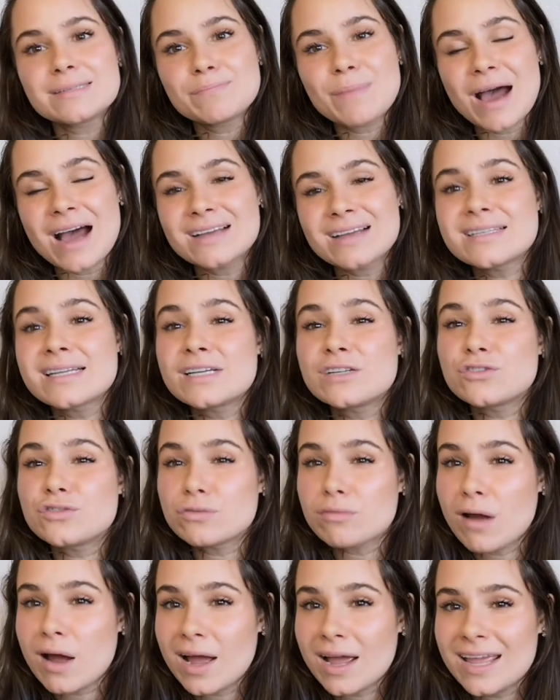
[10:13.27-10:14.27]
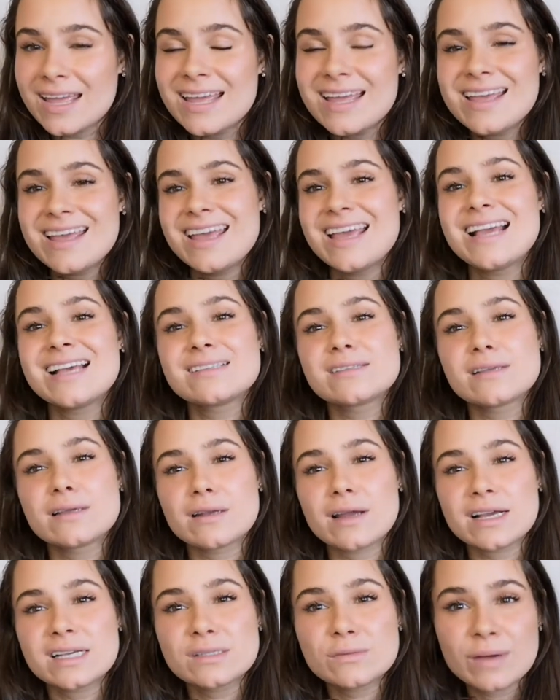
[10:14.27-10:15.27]
patting dry is a
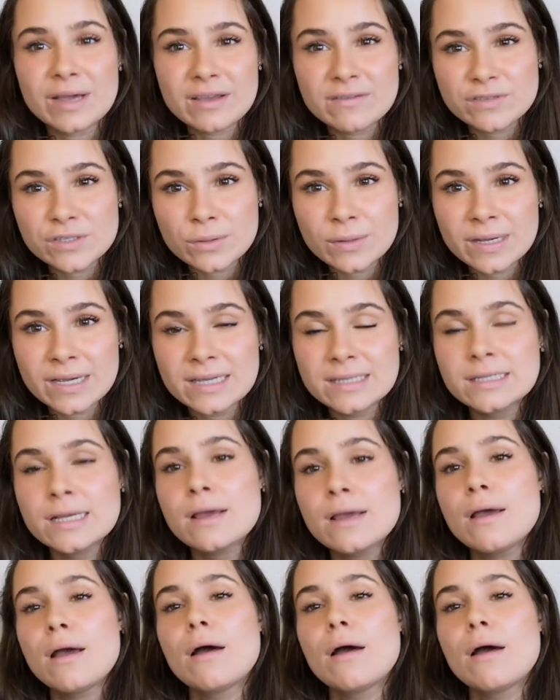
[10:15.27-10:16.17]
nice way of doing it,